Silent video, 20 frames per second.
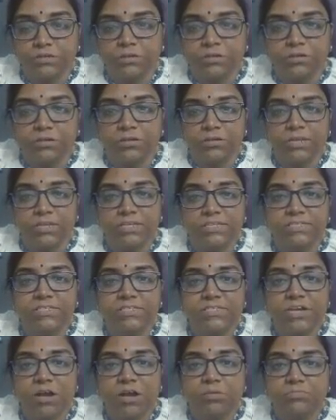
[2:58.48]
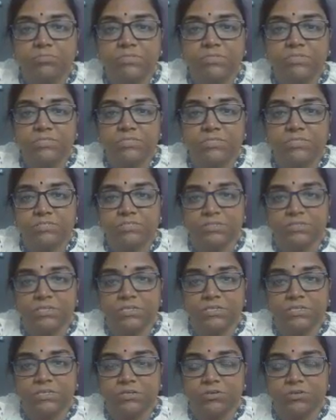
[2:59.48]
Next comes
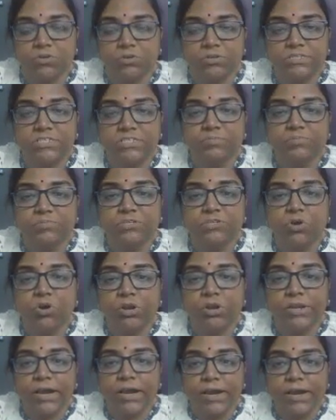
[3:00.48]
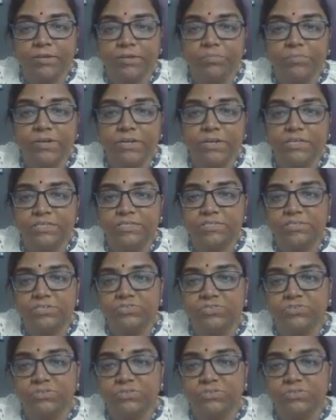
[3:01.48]
the concept called hybridization.